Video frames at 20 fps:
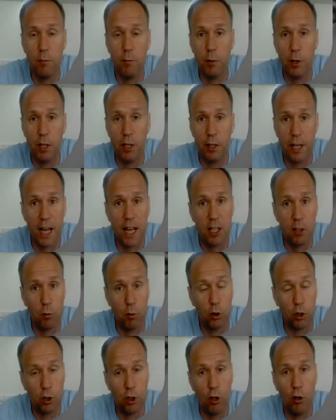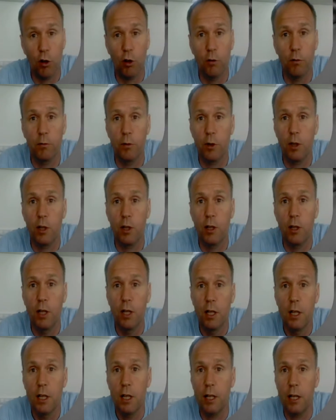but that's what's gone on for
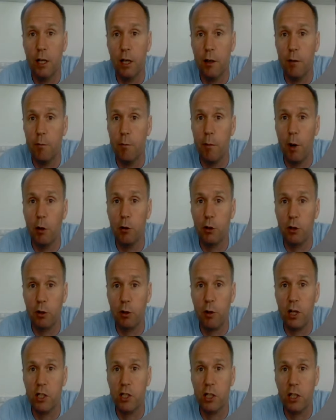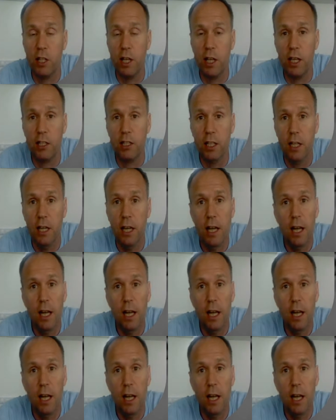most questionnaires.